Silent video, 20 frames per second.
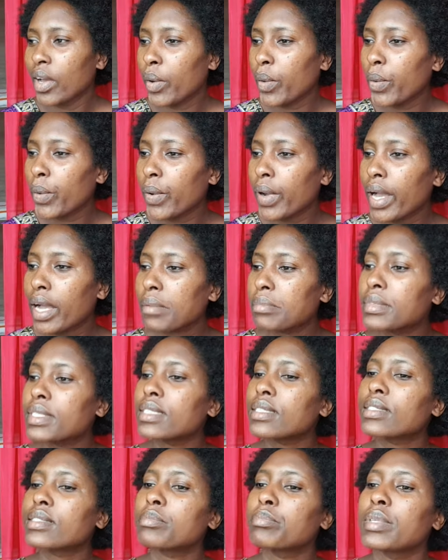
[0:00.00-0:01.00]
Oh, I'm
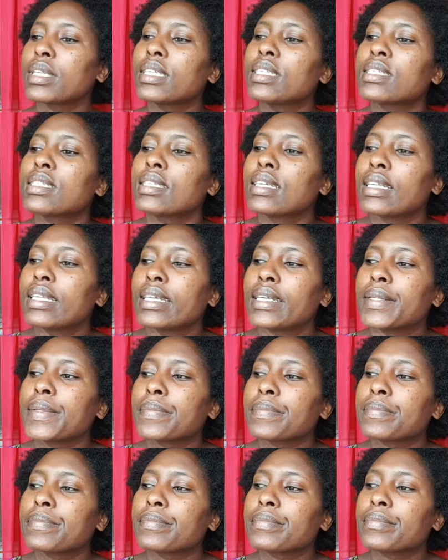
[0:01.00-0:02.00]
just being silly.
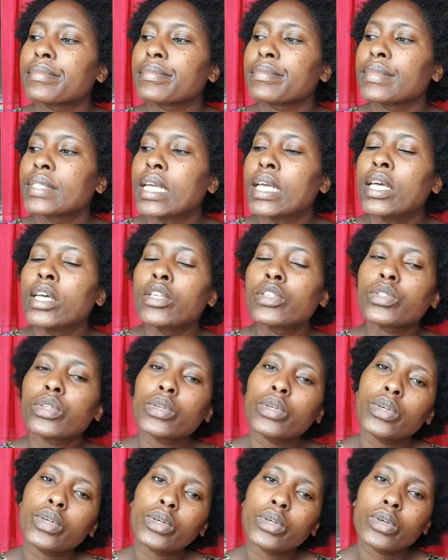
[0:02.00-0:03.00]

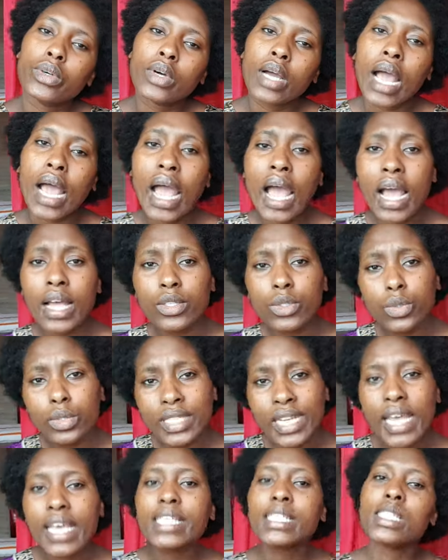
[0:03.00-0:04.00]
So,
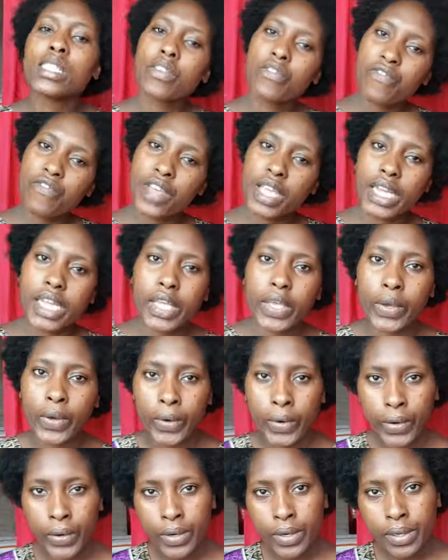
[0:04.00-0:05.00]
today's
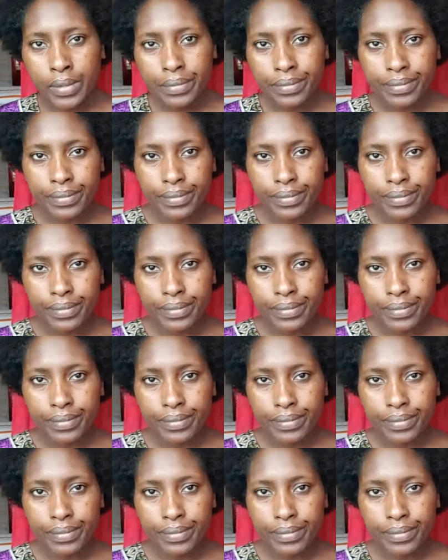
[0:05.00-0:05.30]
video,